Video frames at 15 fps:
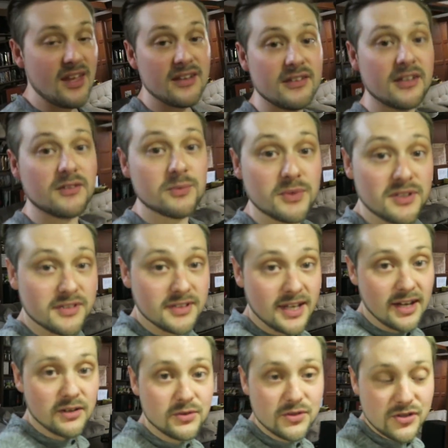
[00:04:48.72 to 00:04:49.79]
and then with the
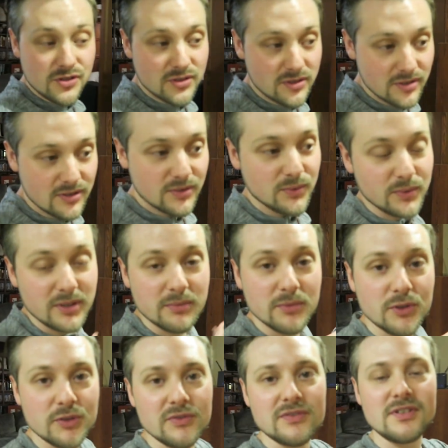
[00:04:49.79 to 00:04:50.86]
couch we
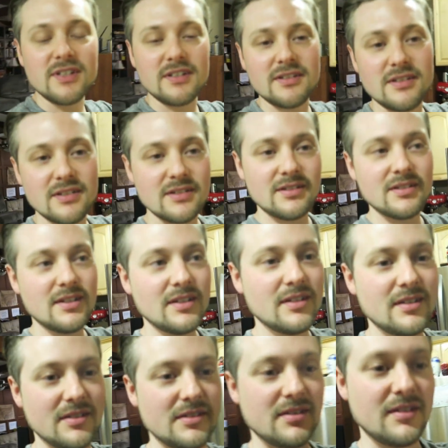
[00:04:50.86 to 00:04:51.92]
moved it
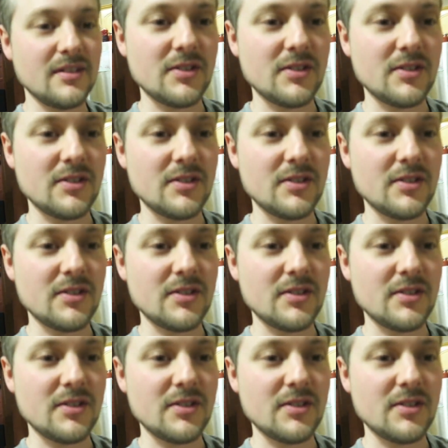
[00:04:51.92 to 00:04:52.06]
into